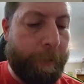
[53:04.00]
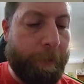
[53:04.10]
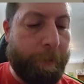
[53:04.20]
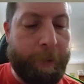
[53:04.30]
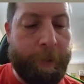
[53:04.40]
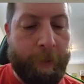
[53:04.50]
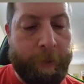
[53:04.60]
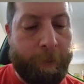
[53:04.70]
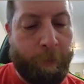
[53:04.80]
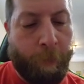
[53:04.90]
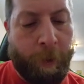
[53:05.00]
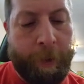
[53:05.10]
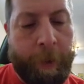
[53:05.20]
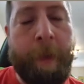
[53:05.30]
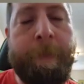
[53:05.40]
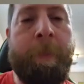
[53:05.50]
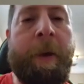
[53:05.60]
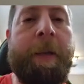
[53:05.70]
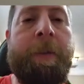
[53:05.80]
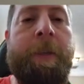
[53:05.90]
Definitely an awesome product. Hobby
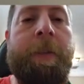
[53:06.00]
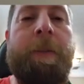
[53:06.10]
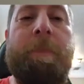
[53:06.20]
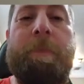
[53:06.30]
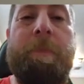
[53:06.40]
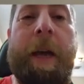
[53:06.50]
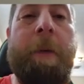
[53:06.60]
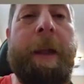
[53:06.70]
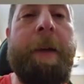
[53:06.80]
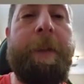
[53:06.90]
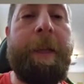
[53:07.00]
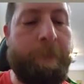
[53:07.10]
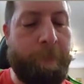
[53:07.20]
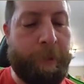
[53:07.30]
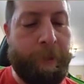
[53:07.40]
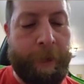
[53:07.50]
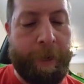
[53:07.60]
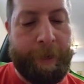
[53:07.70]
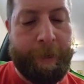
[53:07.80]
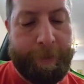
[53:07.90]
boxes, I would have to give them a 9
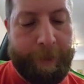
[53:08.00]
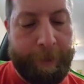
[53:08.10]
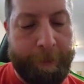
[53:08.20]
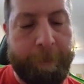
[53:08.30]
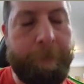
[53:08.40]
out of 10.